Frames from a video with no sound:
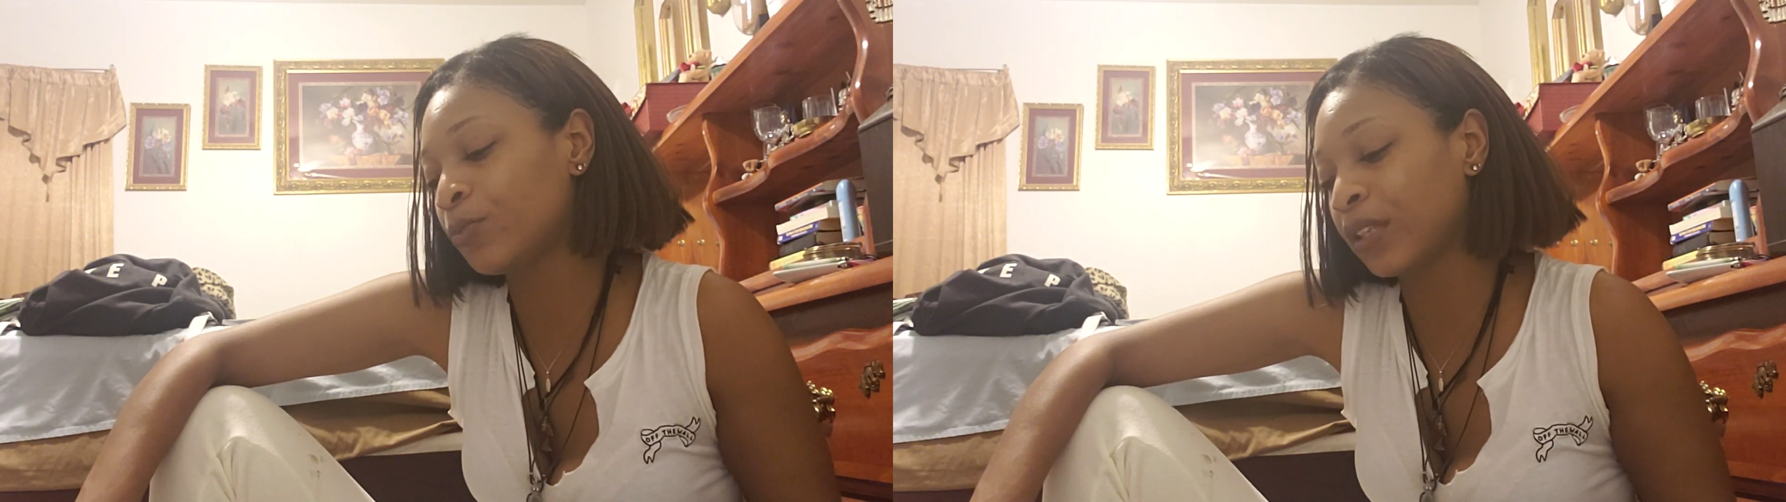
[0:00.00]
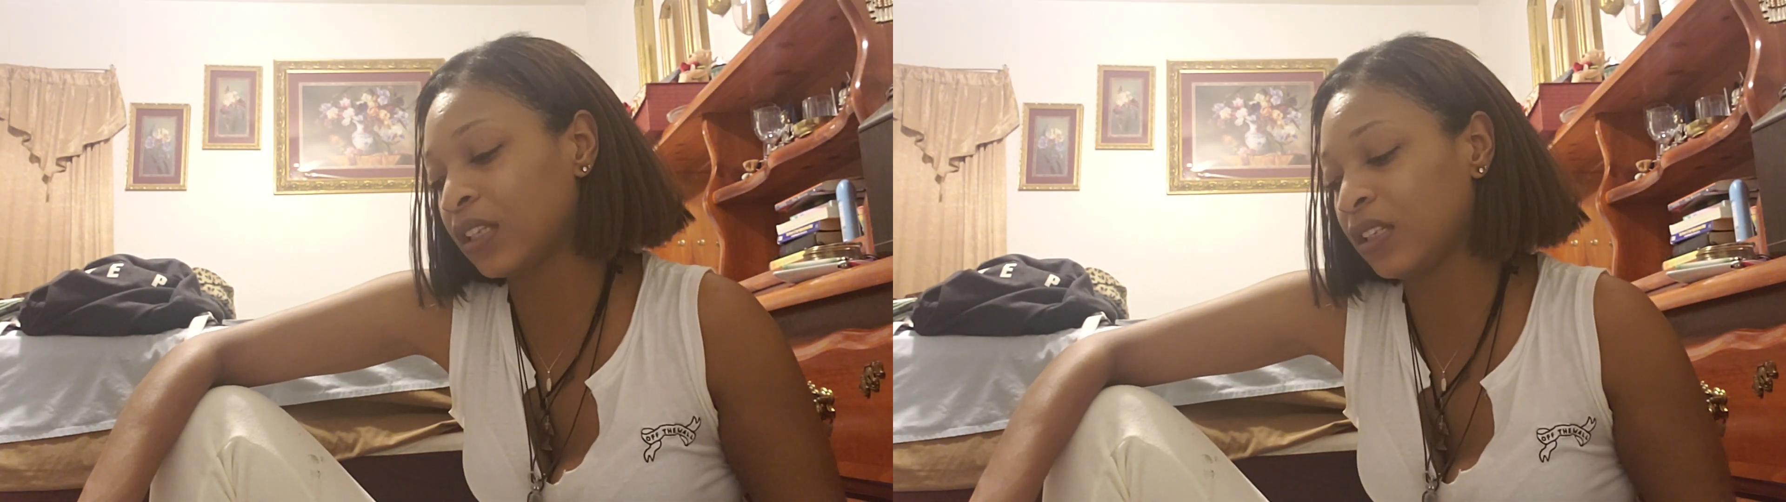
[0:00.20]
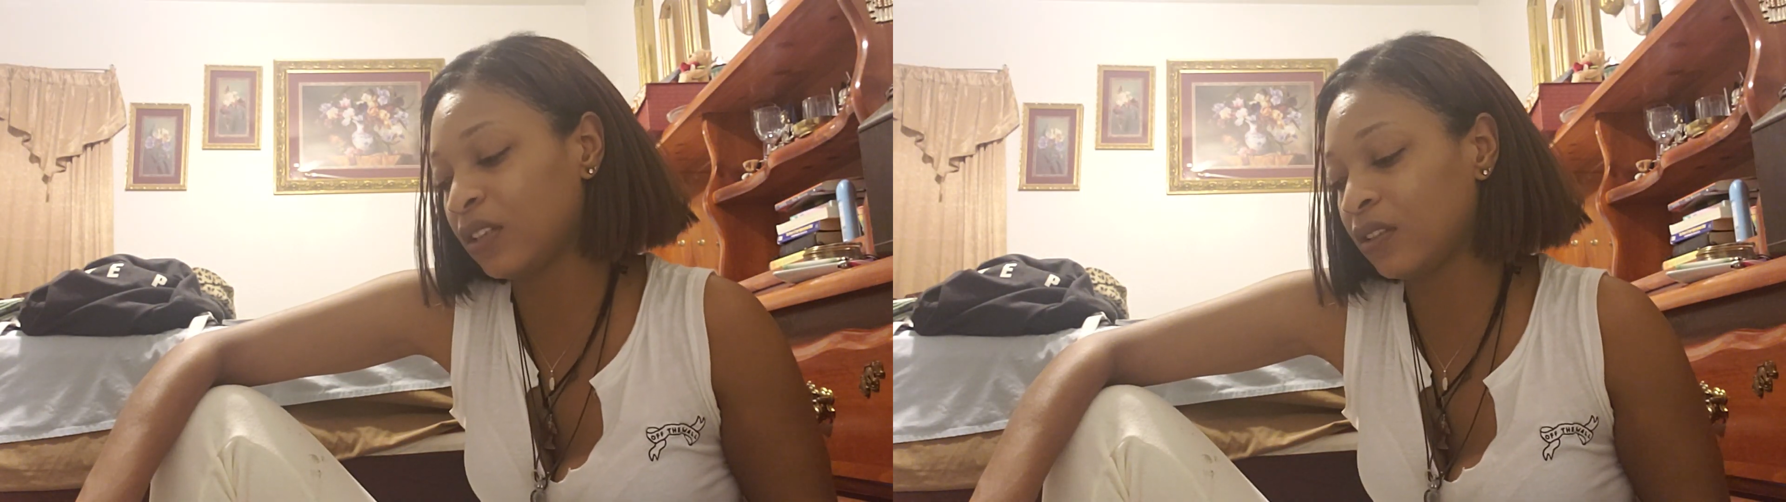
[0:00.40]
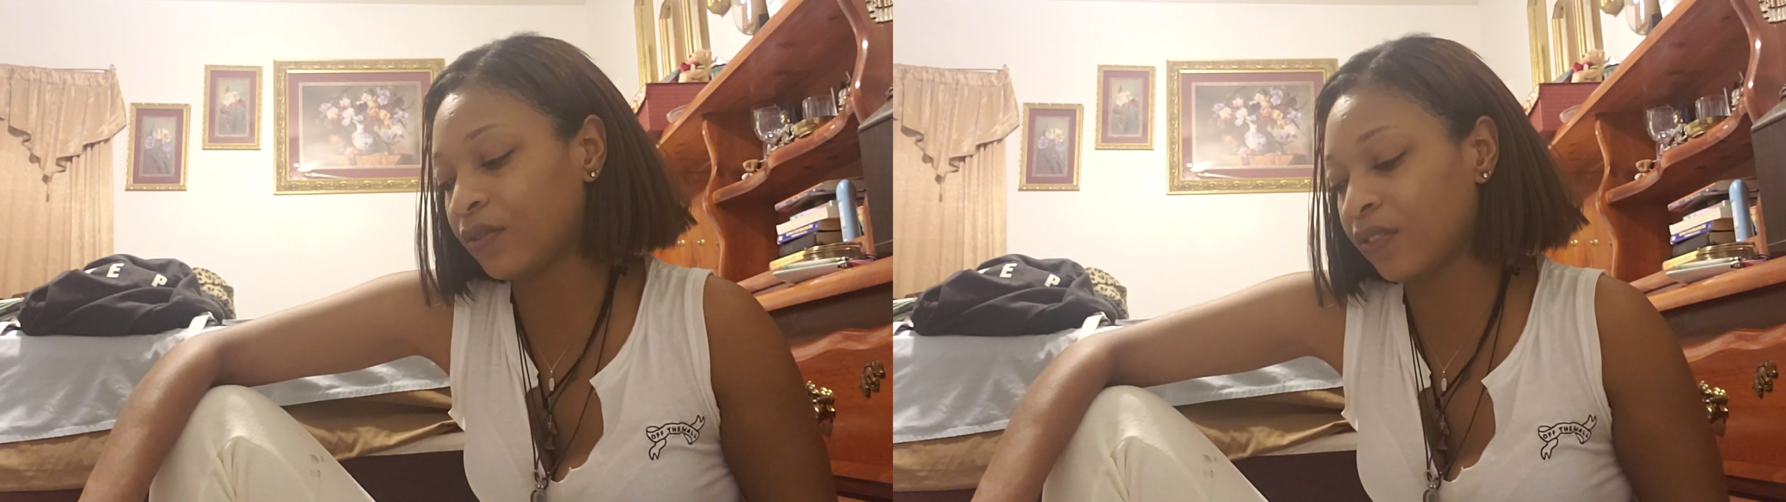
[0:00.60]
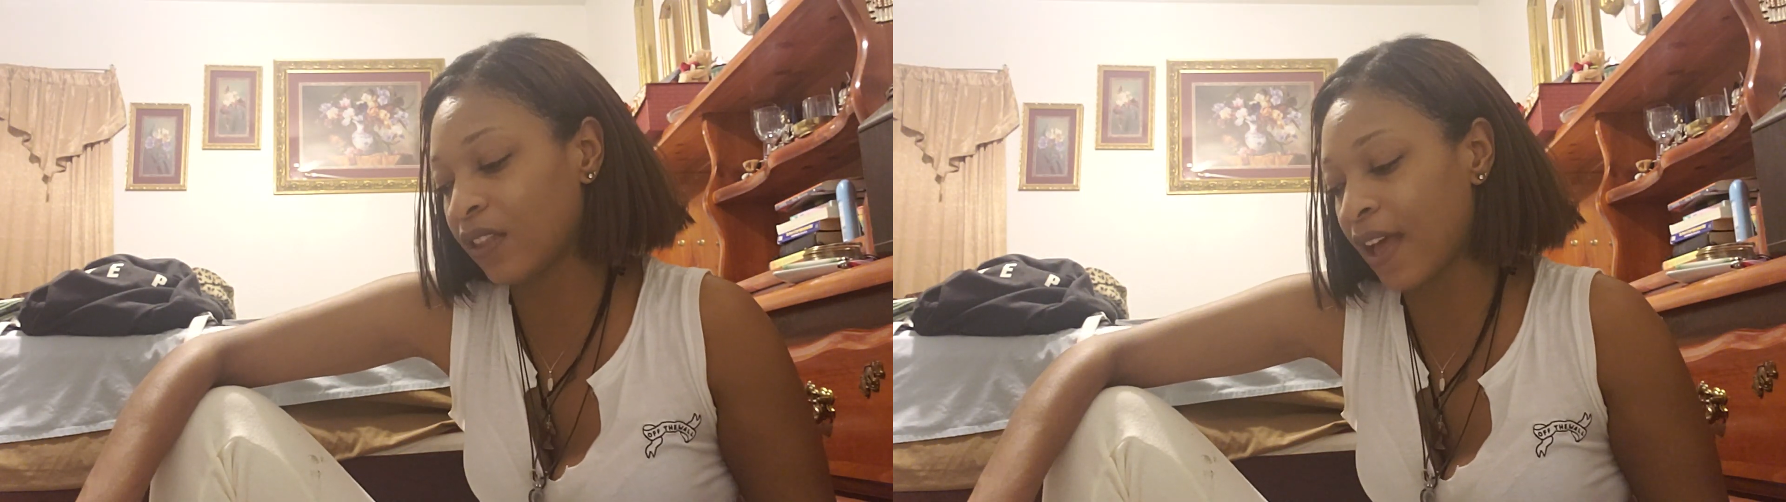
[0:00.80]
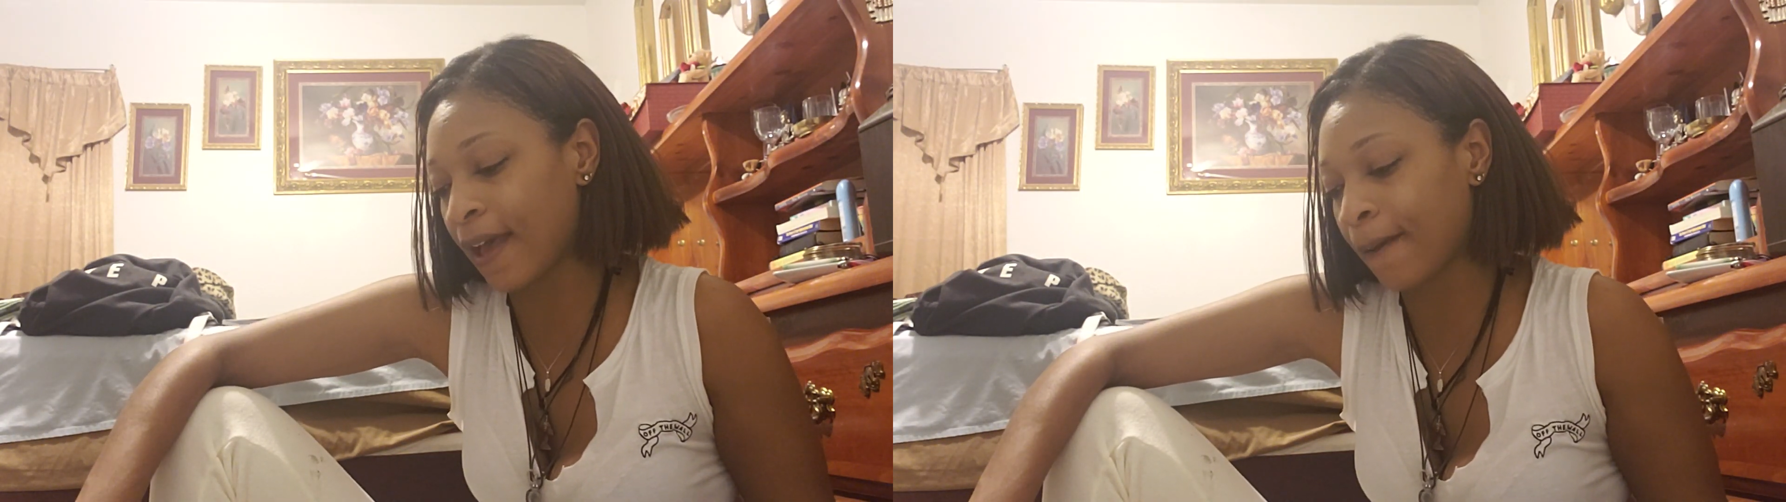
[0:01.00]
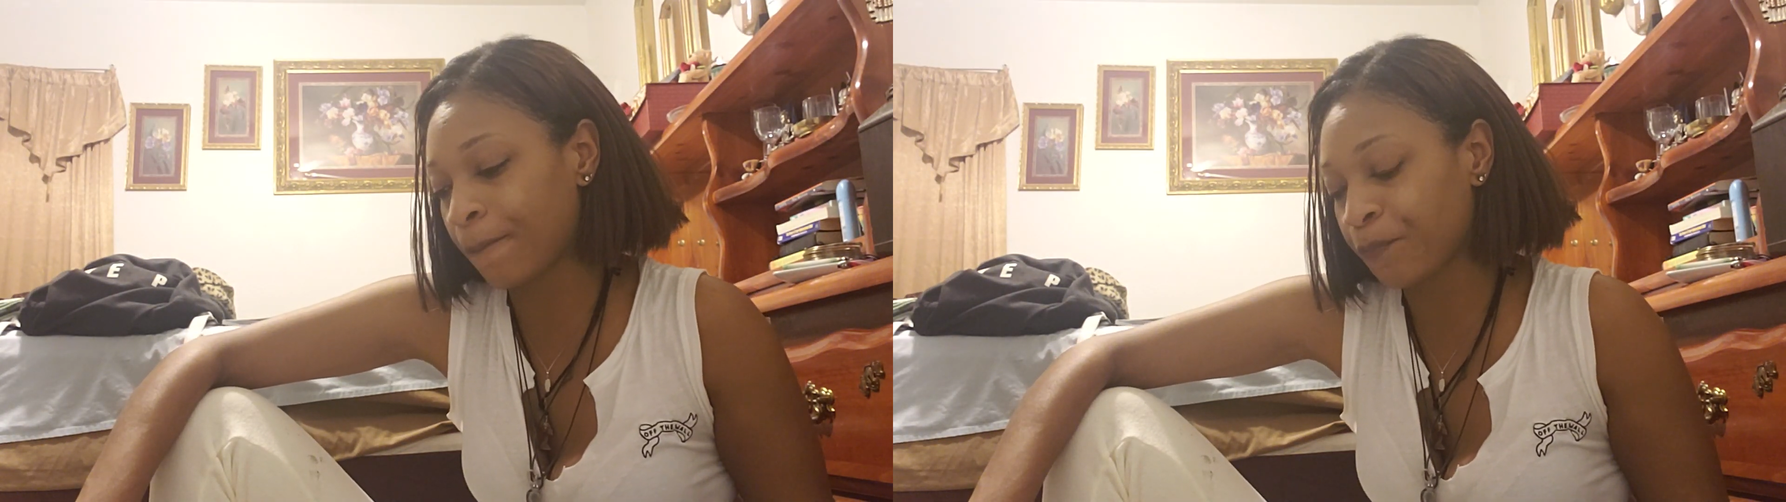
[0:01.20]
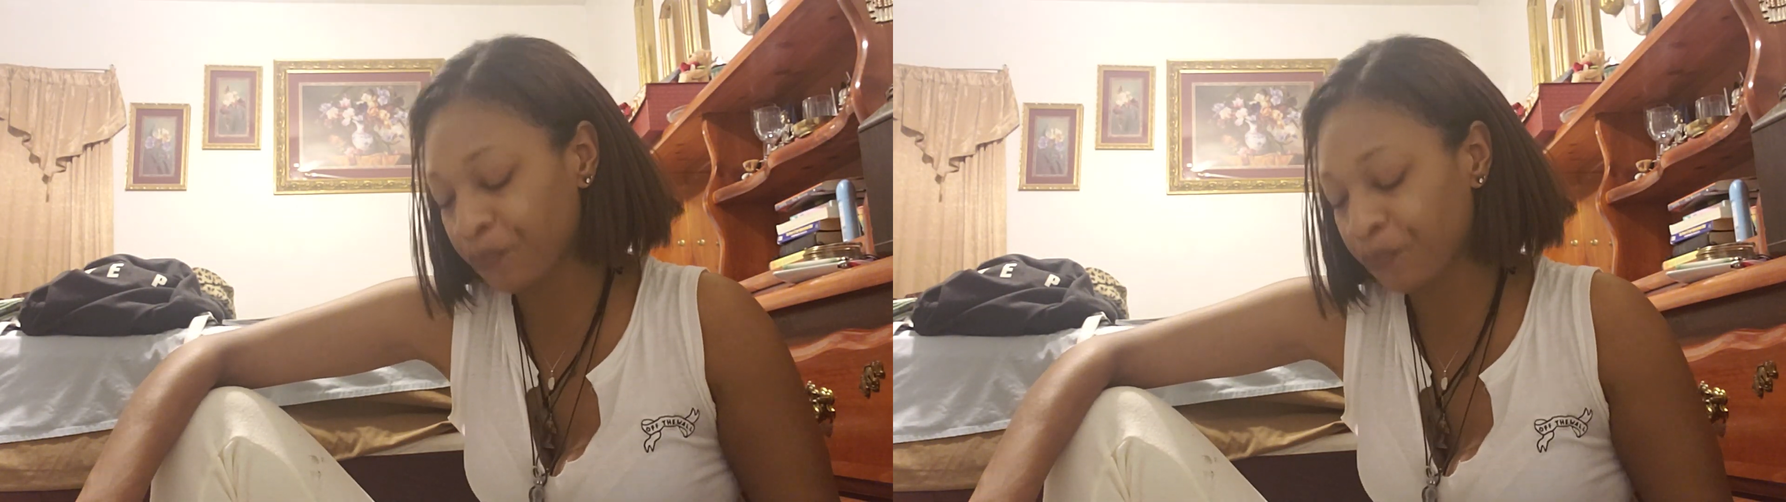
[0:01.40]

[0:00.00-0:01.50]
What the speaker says: believe that